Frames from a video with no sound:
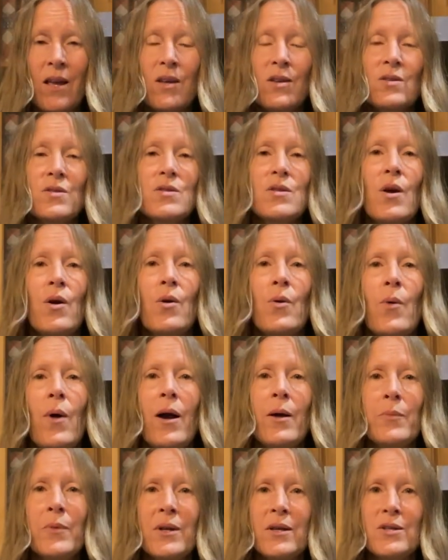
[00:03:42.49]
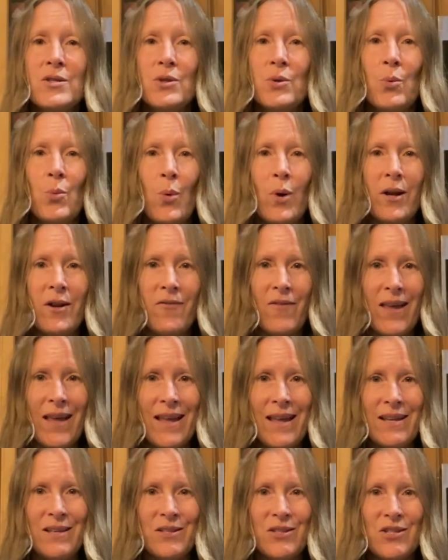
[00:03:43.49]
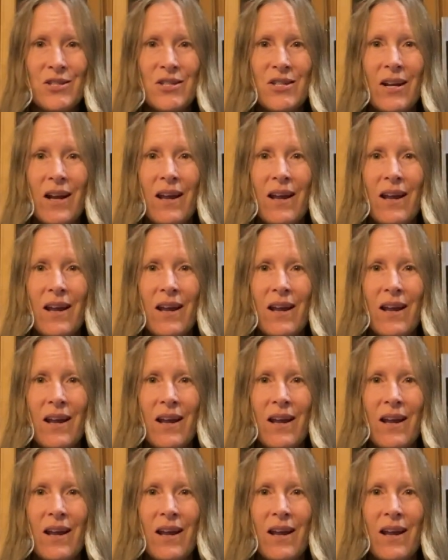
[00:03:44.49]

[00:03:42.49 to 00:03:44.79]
So I'm gonna do one of each,